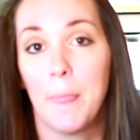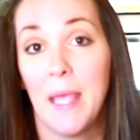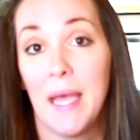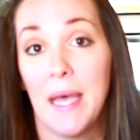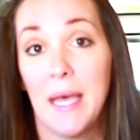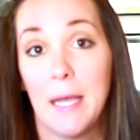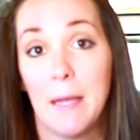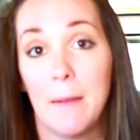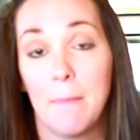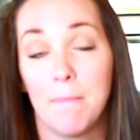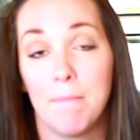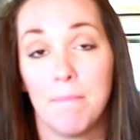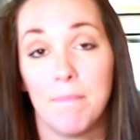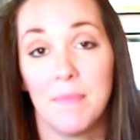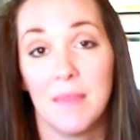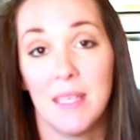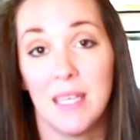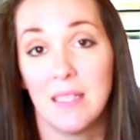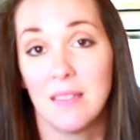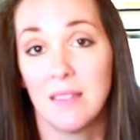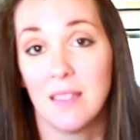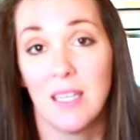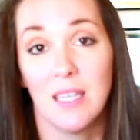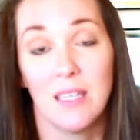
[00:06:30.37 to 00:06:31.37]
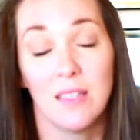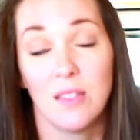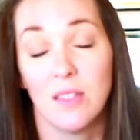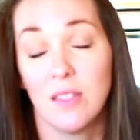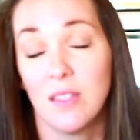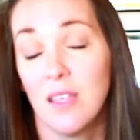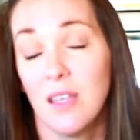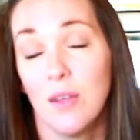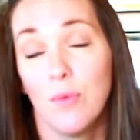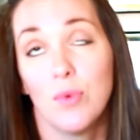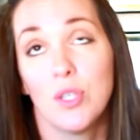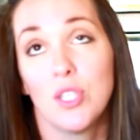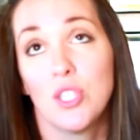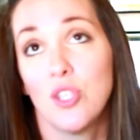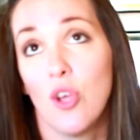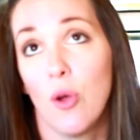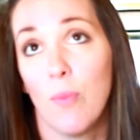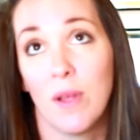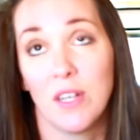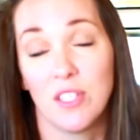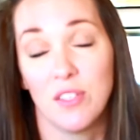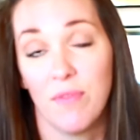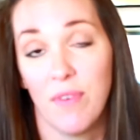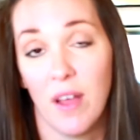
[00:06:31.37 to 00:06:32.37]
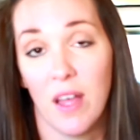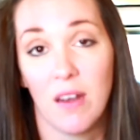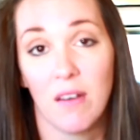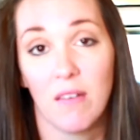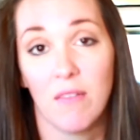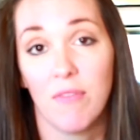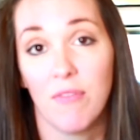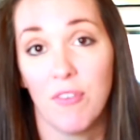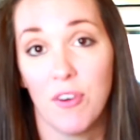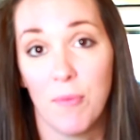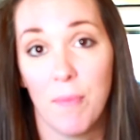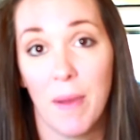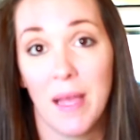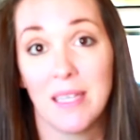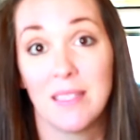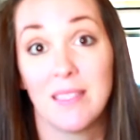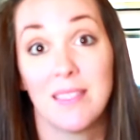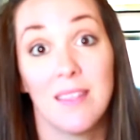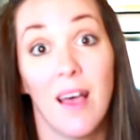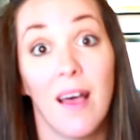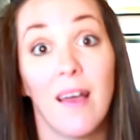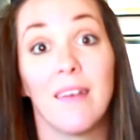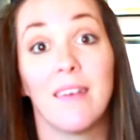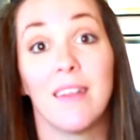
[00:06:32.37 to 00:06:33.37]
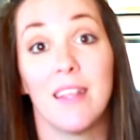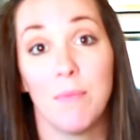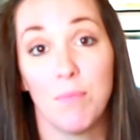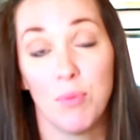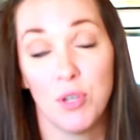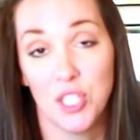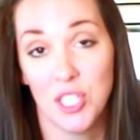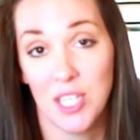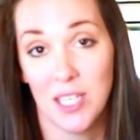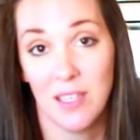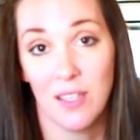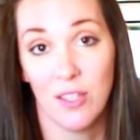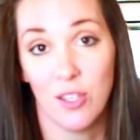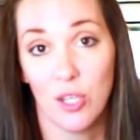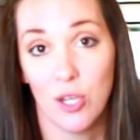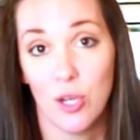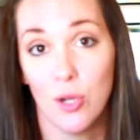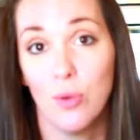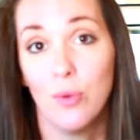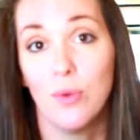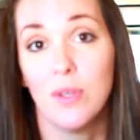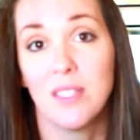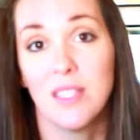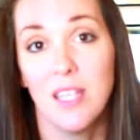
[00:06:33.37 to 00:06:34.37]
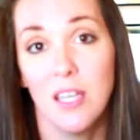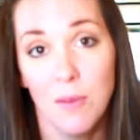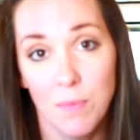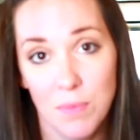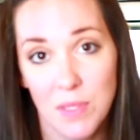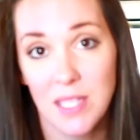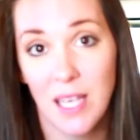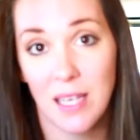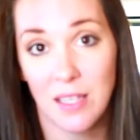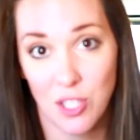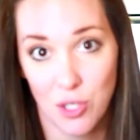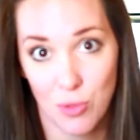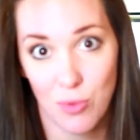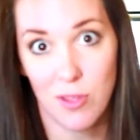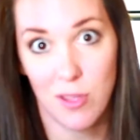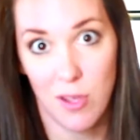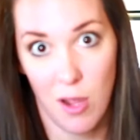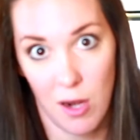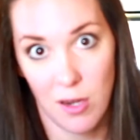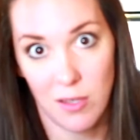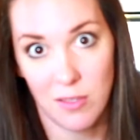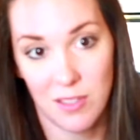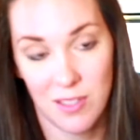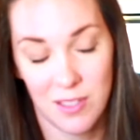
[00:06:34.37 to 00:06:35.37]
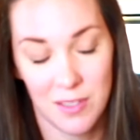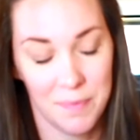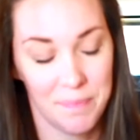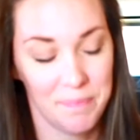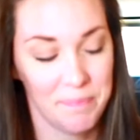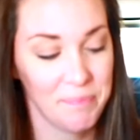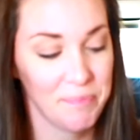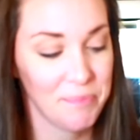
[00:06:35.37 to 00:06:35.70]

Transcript: It was so much fun for my son in particular, who is obsessed with cars.